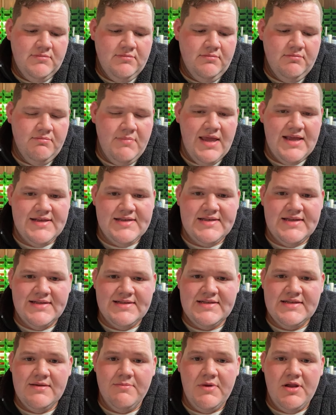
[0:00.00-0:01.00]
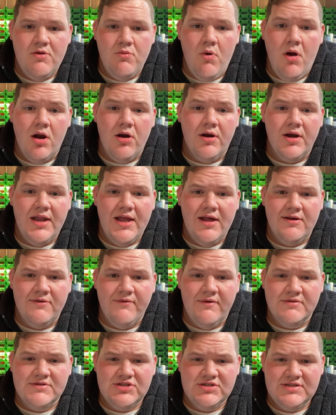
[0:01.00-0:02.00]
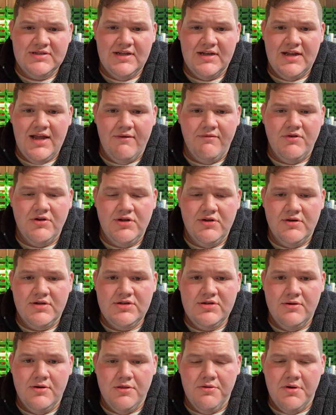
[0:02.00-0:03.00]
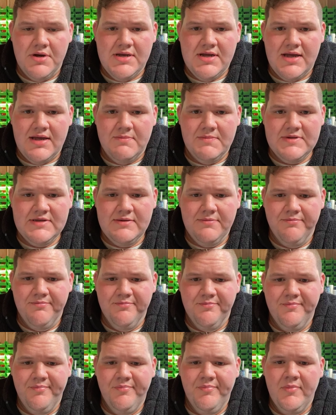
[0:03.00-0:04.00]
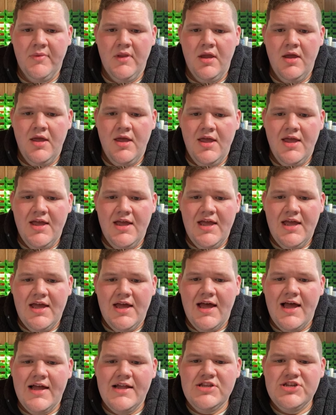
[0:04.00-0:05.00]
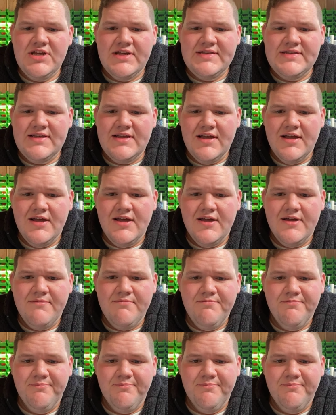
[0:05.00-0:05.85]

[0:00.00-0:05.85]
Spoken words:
make sense to me to water it down if I was just going to have to do it 2 to 3 times. Hi, Jessica.